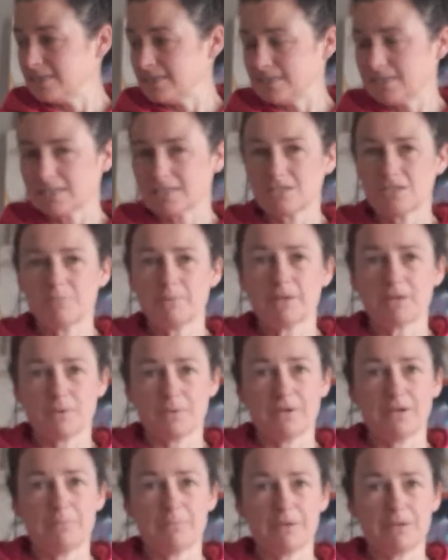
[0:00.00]
she's actually made
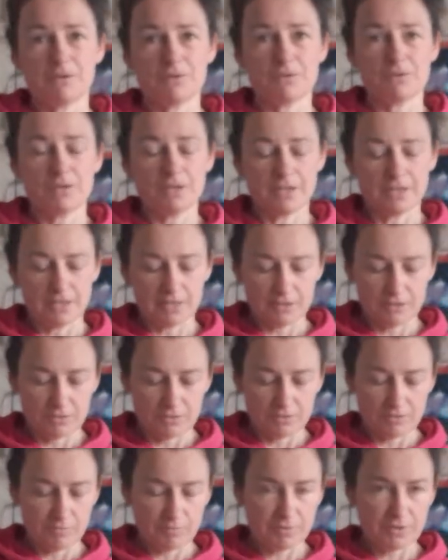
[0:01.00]
quite a big hole in it,
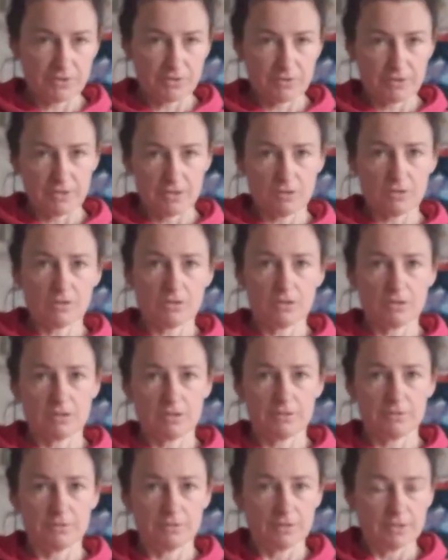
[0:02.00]
so I'd put her in the hall
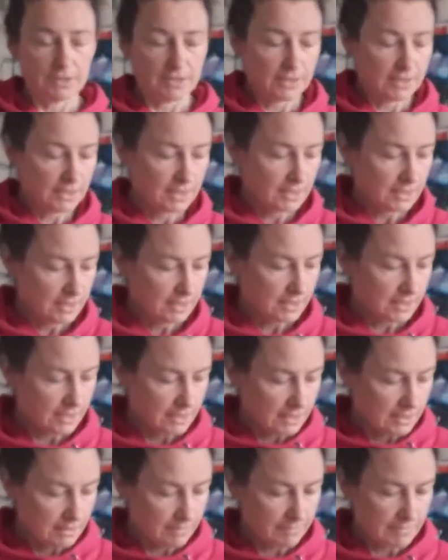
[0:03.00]
now
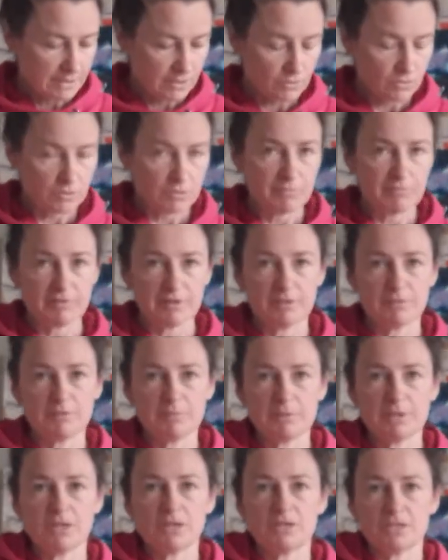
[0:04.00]
and hopefully we'll
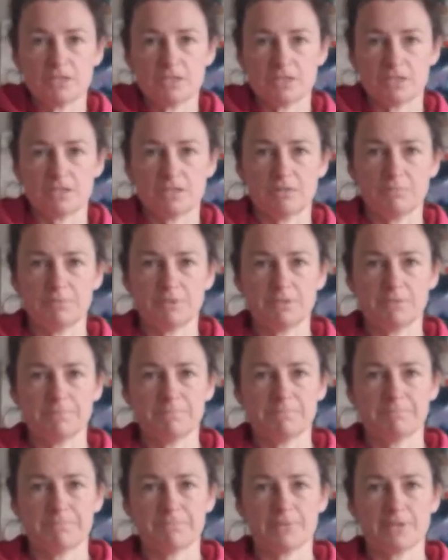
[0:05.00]
be undisturbed.
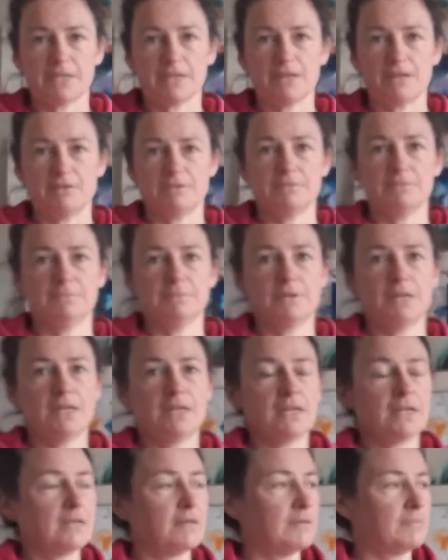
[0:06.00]
No,
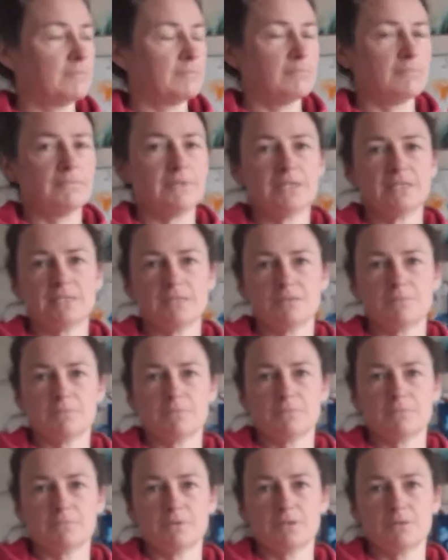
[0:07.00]
Maisie's
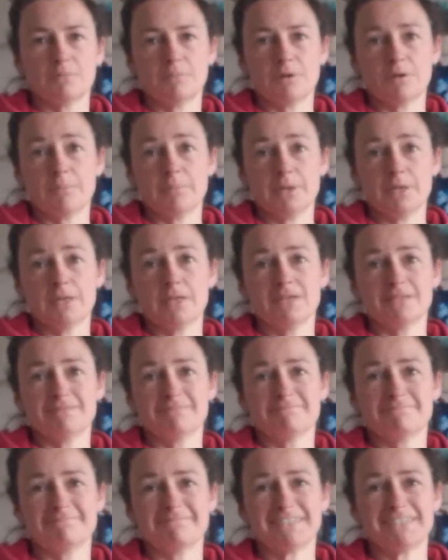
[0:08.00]
the puppy,
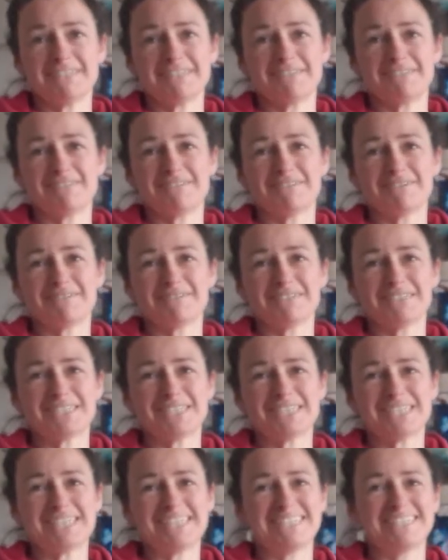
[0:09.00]
in case you thought I was a
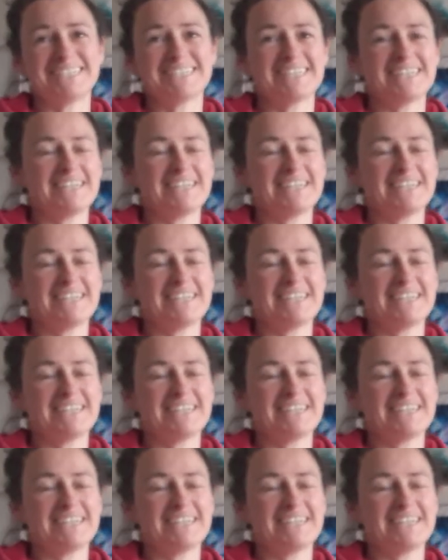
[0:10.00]
child.